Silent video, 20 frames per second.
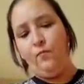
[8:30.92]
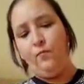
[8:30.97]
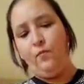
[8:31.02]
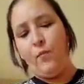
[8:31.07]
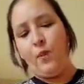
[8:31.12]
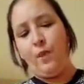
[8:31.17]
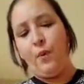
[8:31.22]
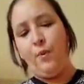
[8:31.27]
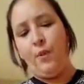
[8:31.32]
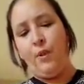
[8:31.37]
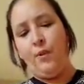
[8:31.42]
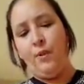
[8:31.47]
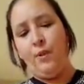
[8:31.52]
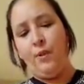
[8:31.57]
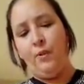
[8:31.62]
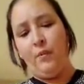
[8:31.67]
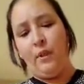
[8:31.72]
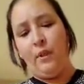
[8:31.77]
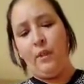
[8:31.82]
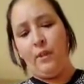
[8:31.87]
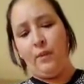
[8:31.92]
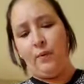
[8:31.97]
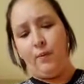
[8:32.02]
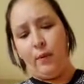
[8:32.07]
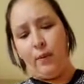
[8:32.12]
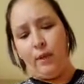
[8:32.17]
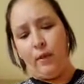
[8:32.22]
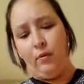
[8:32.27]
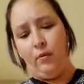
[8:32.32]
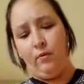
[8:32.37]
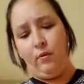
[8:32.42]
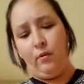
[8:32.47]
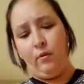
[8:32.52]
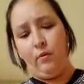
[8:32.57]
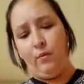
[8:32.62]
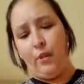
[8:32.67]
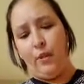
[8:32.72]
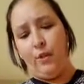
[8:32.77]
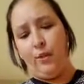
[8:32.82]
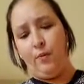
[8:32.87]
And we're going to mix it well. I'm going
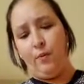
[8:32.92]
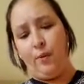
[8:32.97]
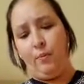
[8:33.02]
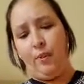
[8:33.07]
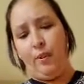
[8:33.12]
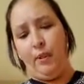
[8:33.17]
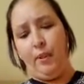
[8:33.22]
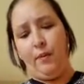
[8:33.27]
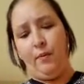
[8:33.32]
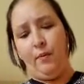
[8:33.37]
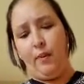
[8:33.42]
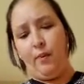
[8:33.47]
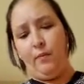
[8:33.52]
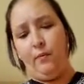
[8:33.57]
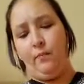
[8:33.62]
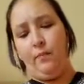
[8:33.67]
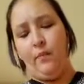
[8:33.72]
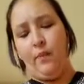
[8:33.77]
to make sure we blend it well.